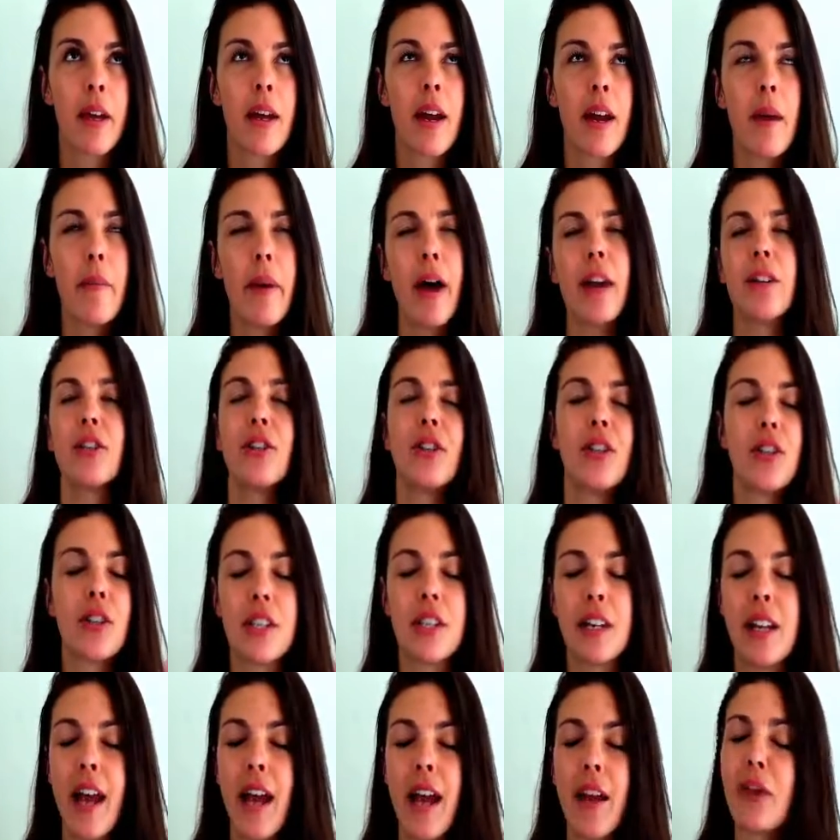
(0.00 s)
and I imagine
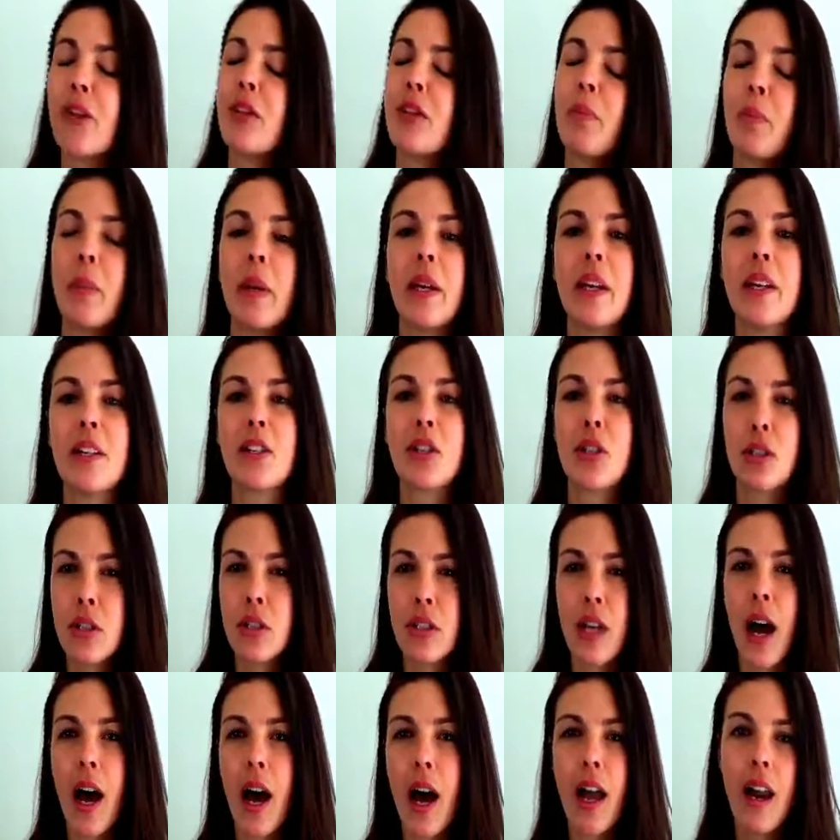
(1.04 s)
just laying on the beach in
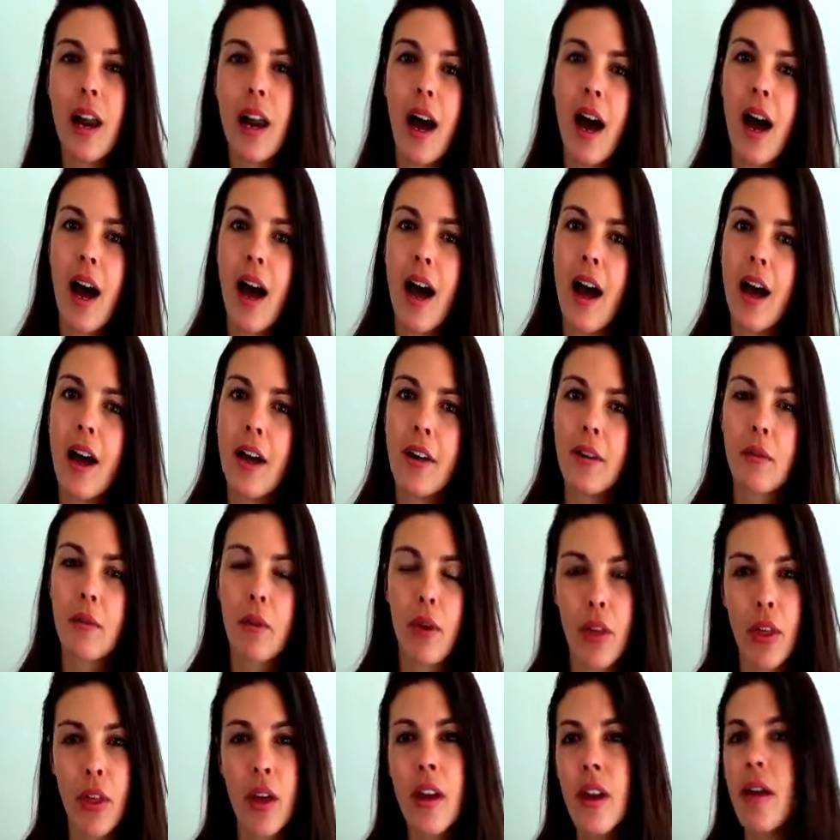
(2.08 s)
Thailand
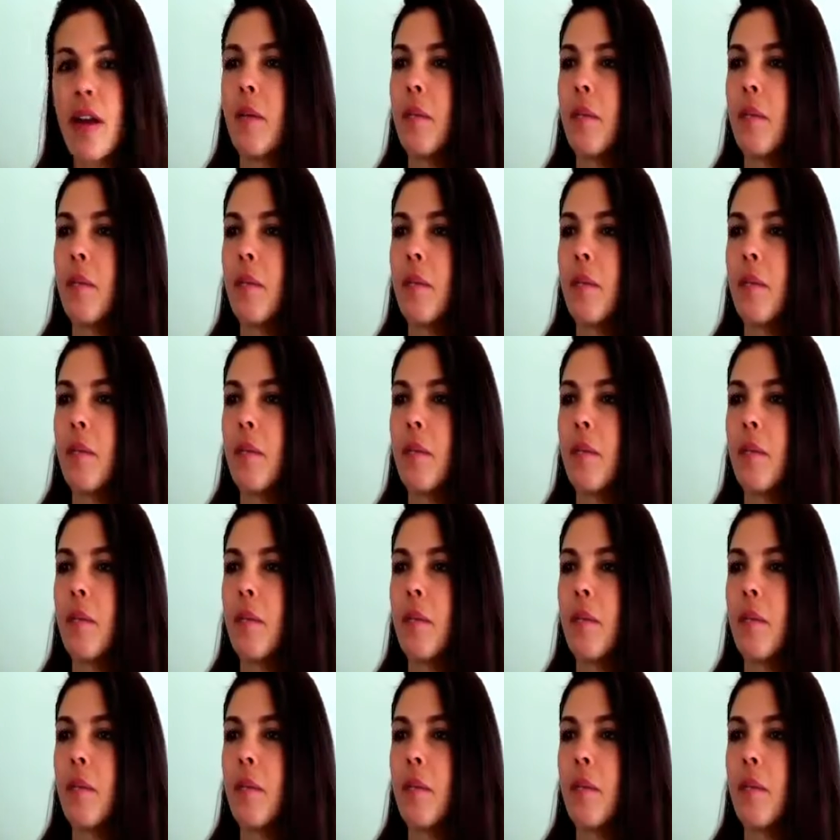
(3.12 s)
with